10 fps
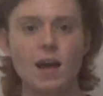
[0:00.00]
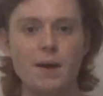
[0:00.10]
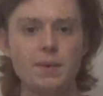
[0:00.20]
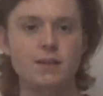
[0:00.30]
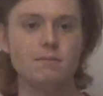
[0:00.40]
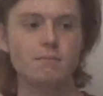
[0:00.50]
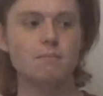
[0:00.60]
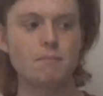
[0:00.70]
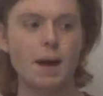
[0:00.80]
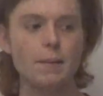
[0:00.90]
I mean,
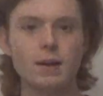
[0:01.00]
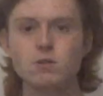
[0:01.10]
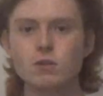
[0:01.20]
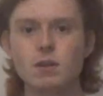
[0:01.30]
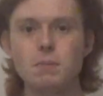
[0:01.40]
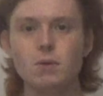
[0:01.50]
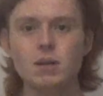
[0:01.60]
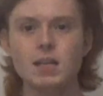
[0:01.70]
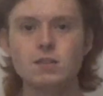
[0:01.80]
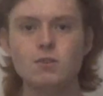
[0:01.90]
Batman is already
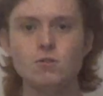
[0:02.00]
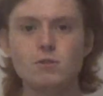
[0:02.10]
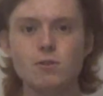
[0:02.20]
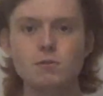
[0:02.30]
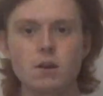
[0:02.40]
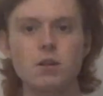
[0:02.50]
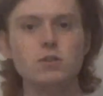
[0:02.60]
building his new suit,